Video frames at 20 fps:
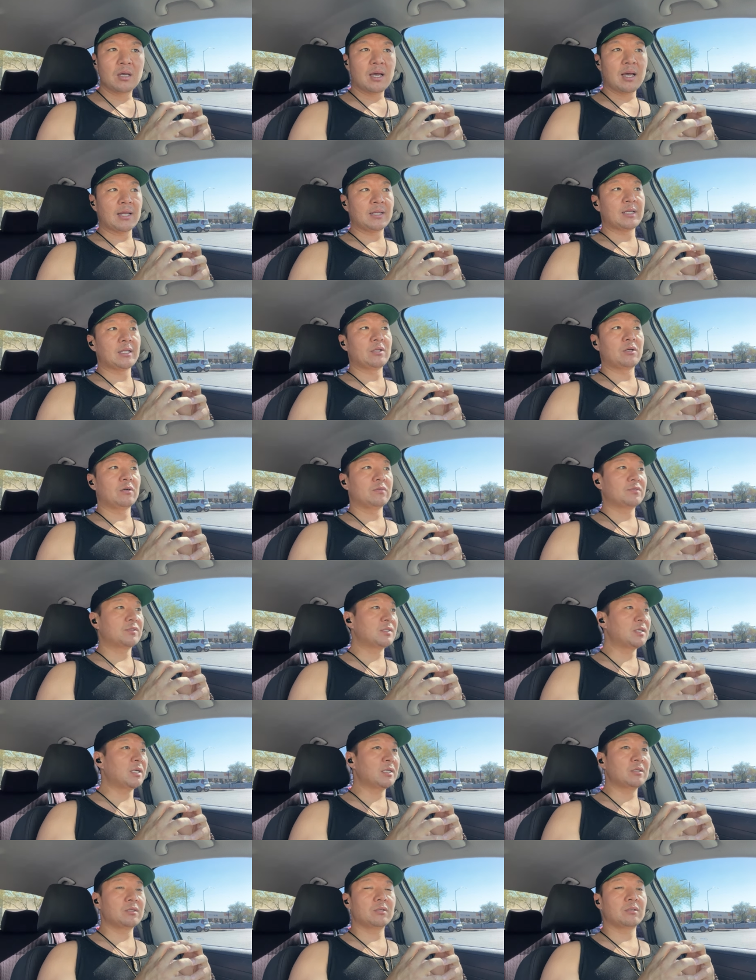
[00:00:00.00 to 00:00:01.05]
And then all of a
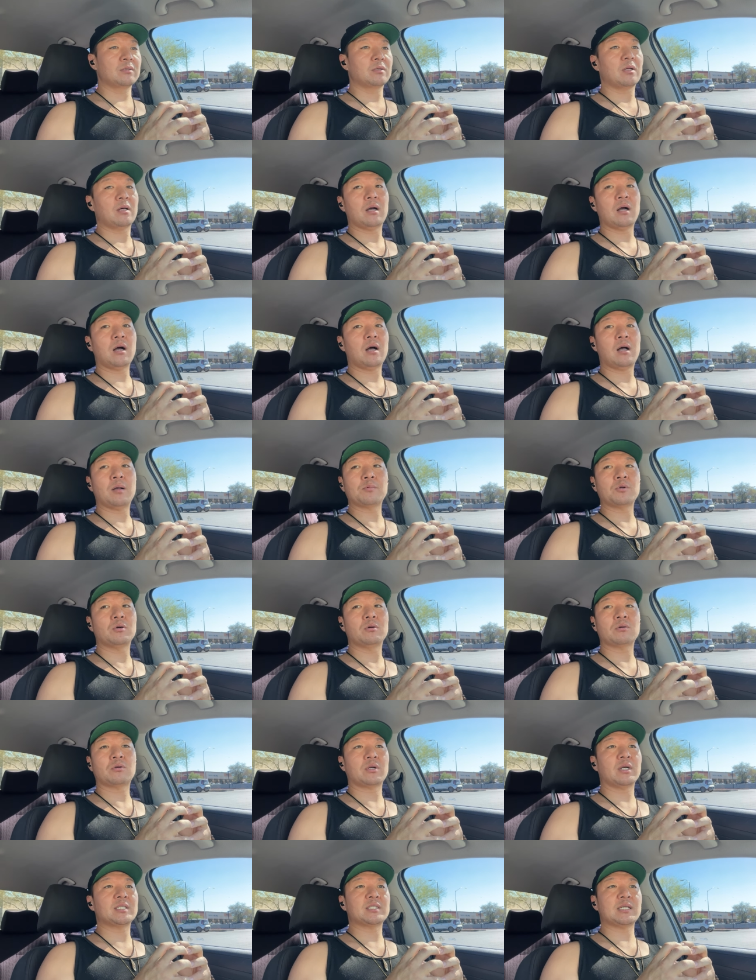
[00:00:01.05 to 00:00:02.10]
sudden you'll go, oh, I'm
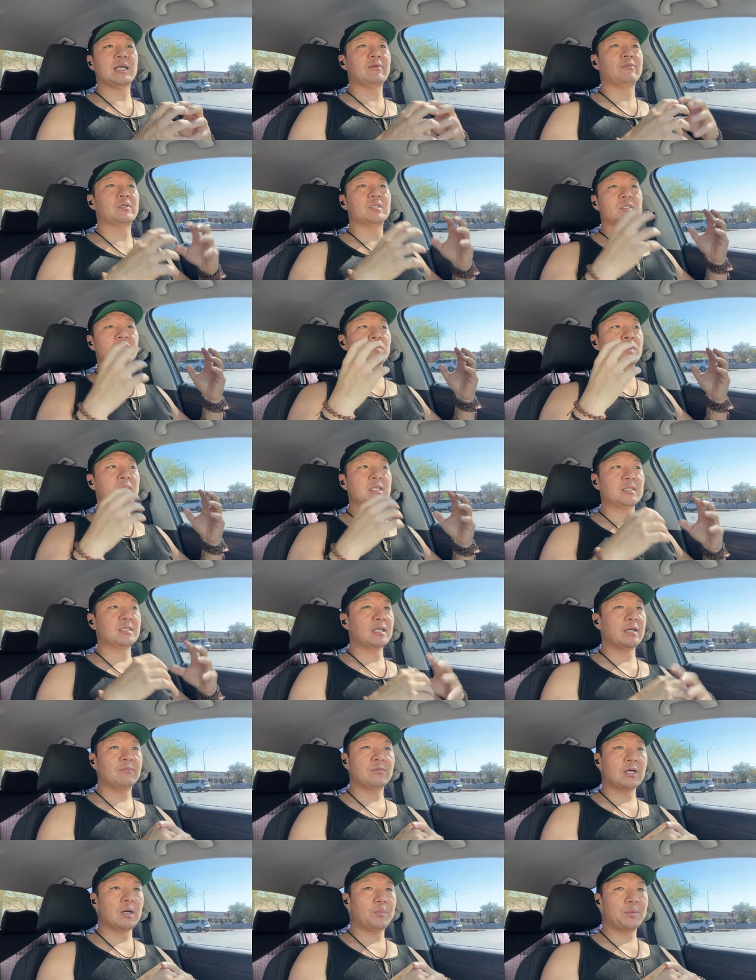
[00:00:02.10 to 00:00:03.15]
going crazy. I have all this money
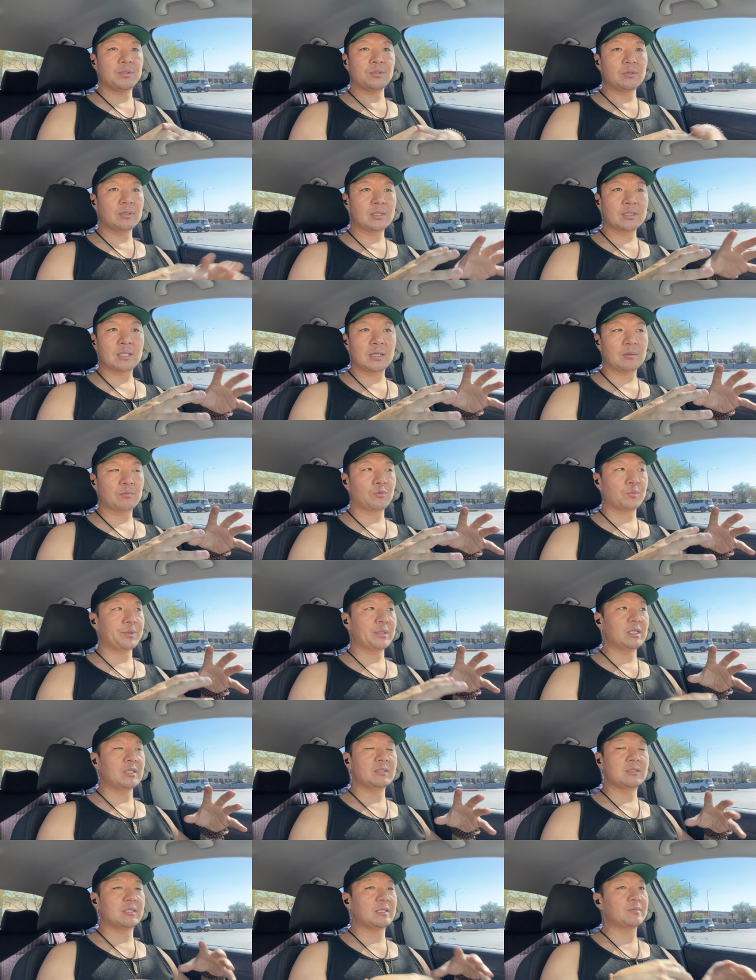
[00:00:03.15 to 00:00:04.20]
saved up. And you'll end up
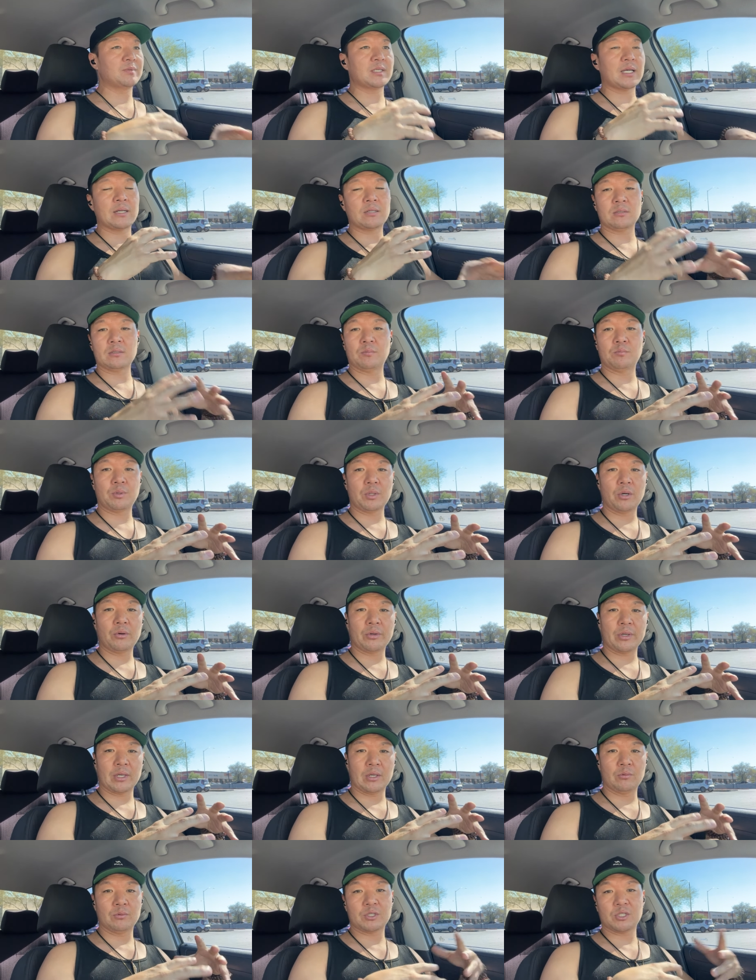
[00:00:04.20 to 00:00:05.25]
repeating the same cycle and
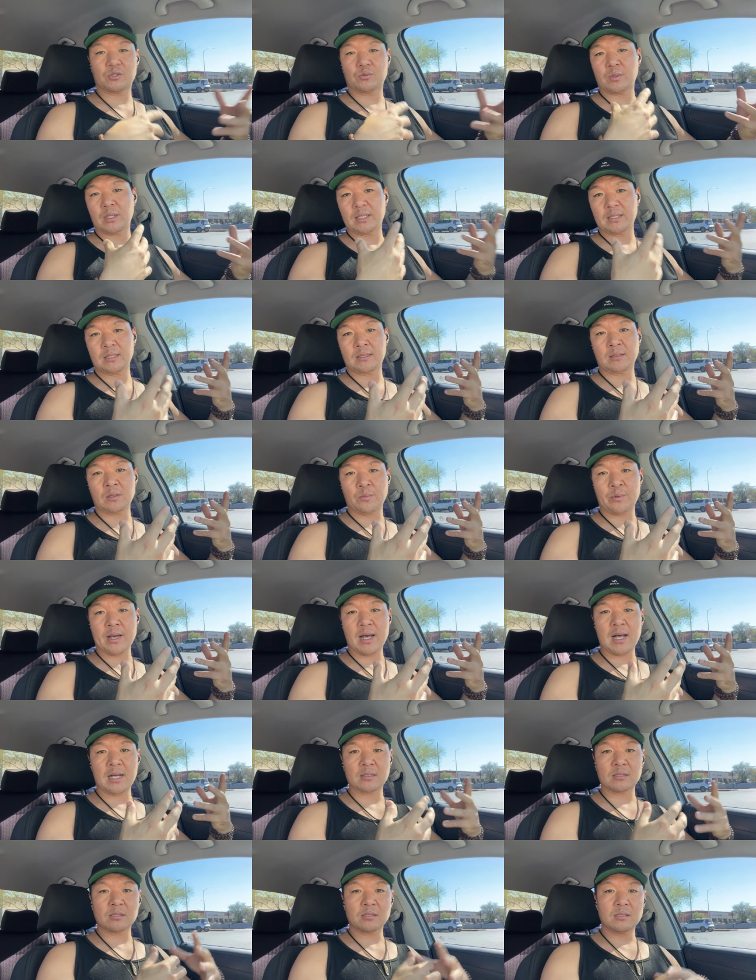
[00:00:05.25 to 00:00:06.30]
blowing it, which is what I did in the
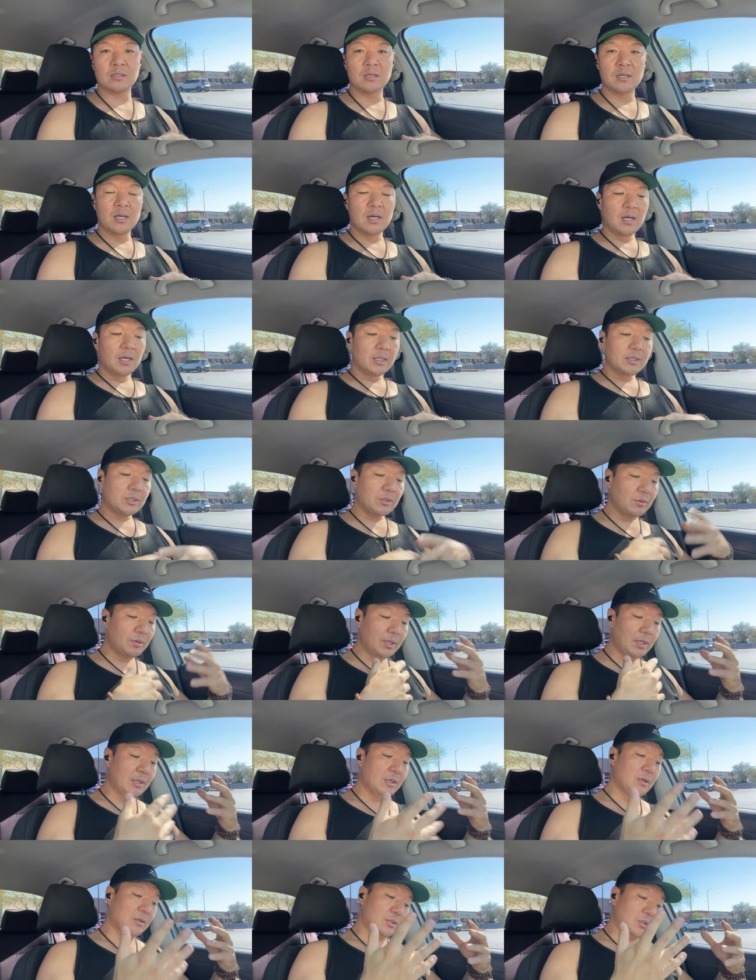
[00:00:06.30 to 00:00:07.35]
past. So
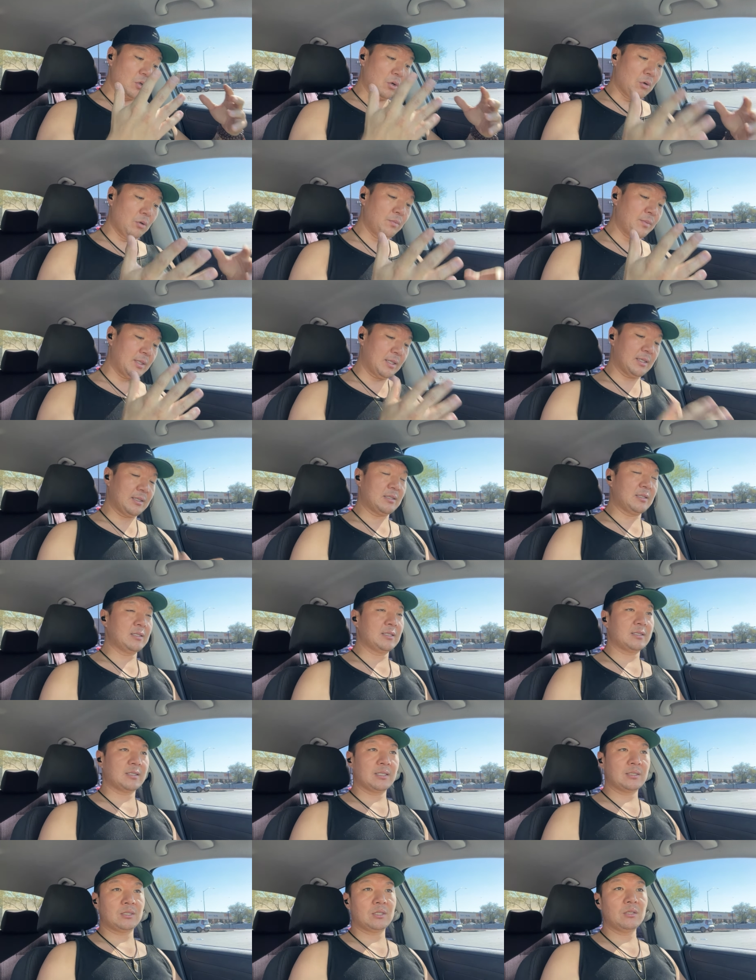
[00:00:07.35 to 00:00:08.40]
he told me this and
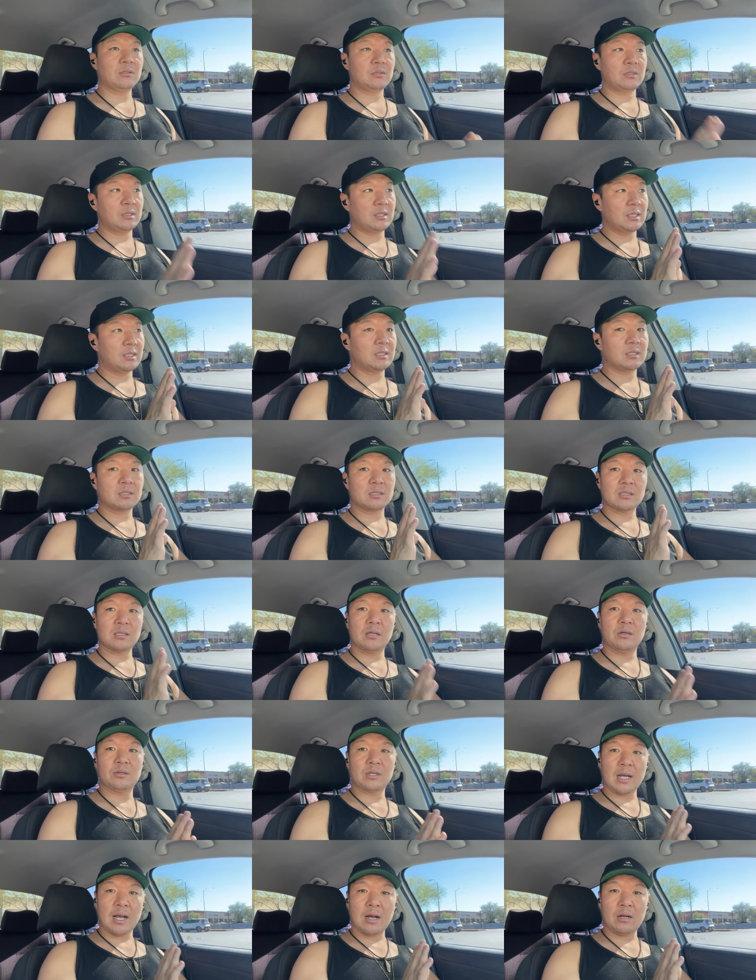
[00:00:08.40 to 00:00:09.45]
he's like, dude, you need to
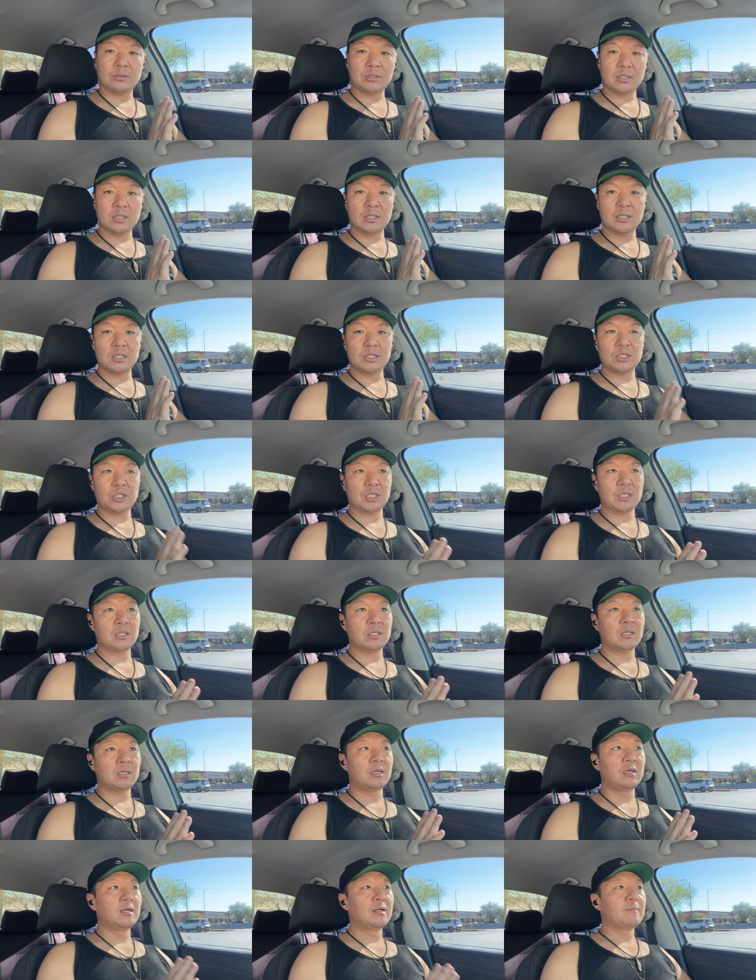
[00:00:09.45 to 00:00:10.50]
slow down. You need to
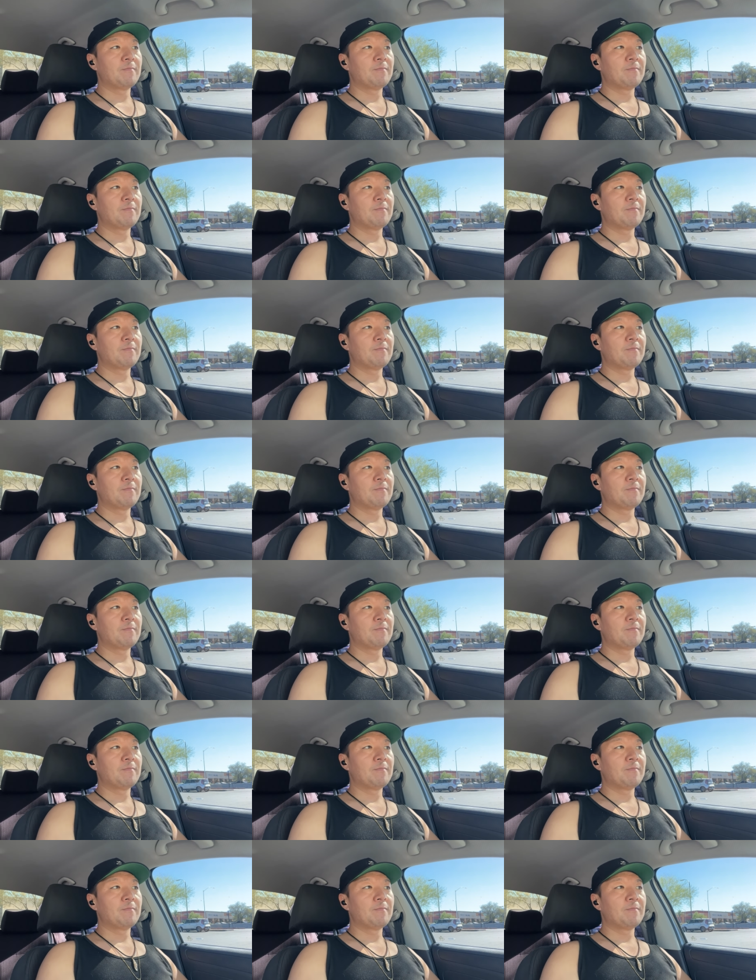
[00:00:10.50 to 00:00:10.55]
chill